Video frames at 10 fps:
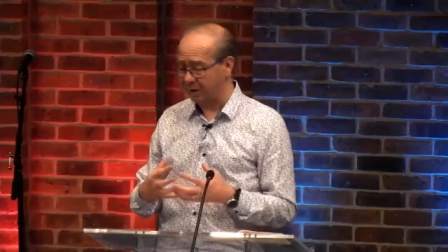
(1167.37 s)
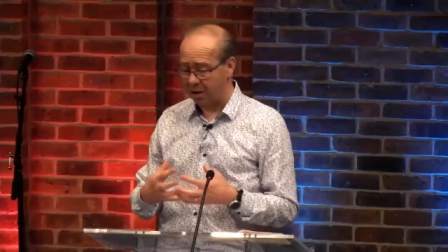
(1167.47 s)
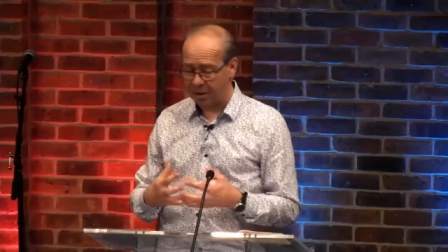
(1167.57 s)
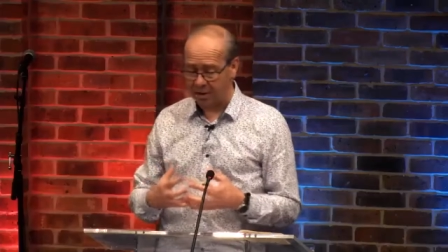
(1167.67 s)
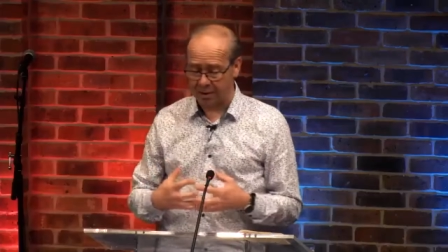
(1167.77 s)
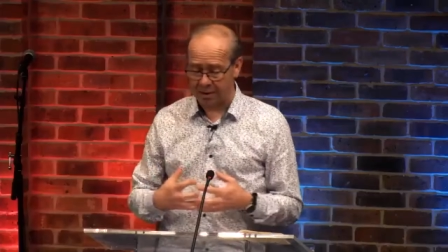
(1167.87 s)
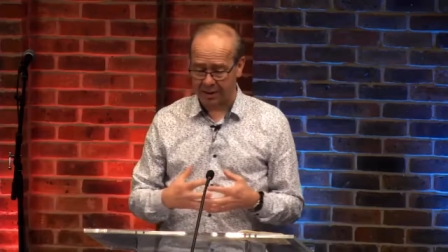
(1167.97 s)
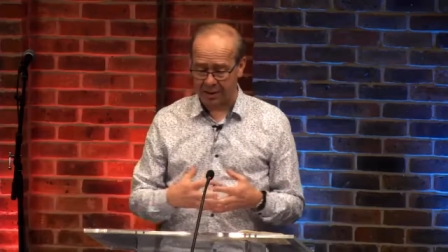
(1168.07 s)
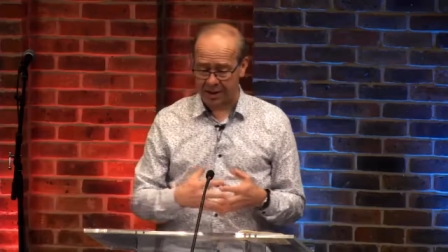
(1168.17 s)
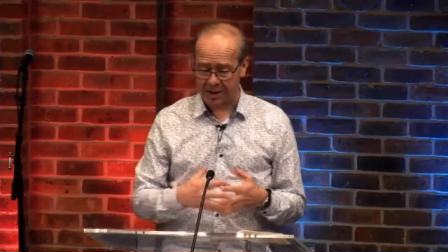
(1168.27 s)
Dark
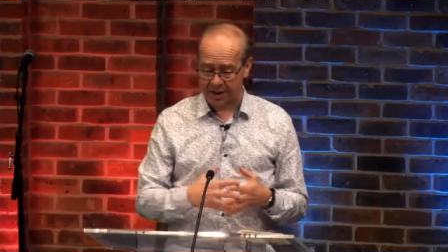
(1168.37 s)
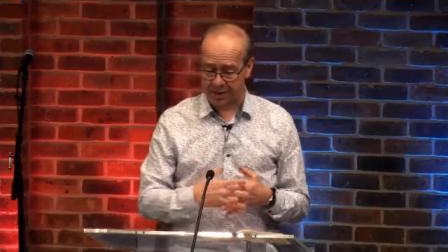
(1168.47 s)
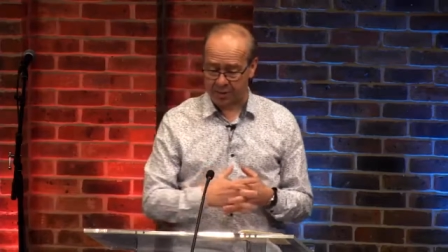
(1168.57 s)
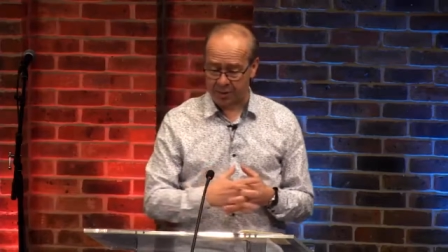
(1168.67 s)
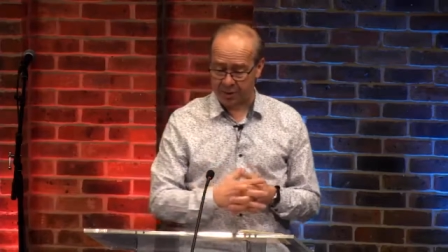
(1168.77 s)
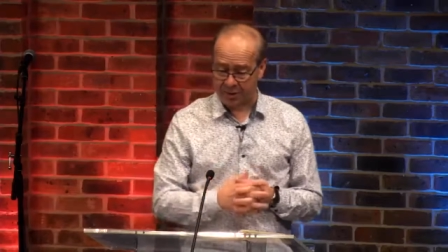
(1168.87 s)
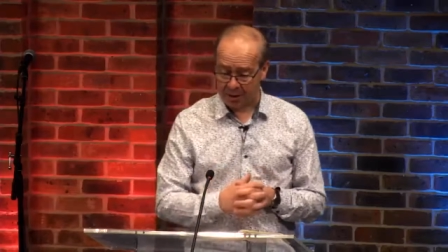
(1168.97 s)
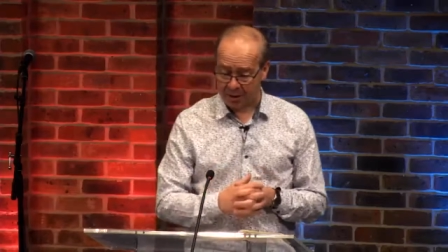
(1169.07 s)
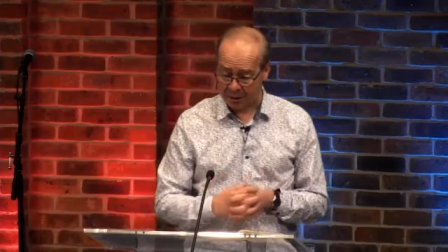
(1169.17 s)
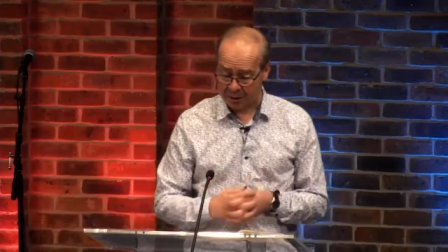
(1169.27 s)
and desperate
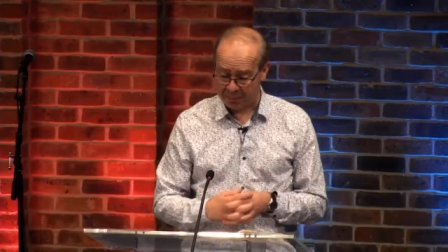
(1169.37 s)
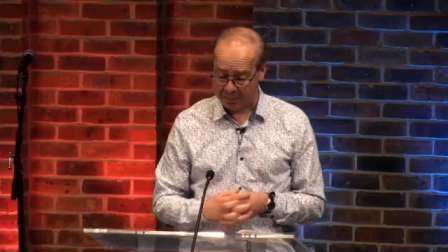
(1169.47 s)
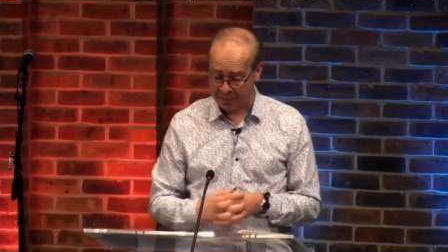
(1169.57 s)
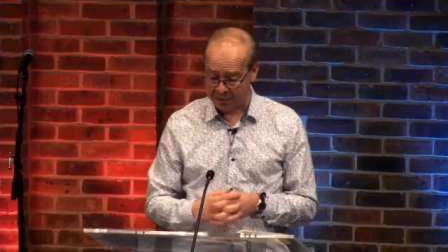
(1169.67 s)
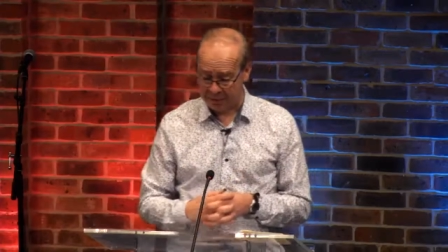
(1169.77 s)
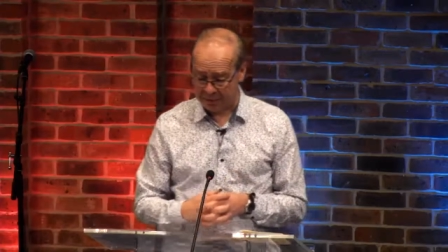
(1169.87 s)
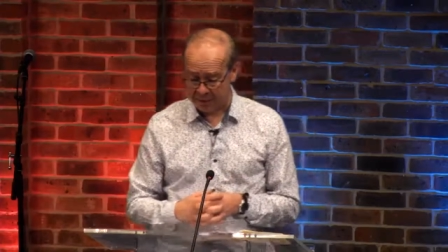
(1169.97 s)
times.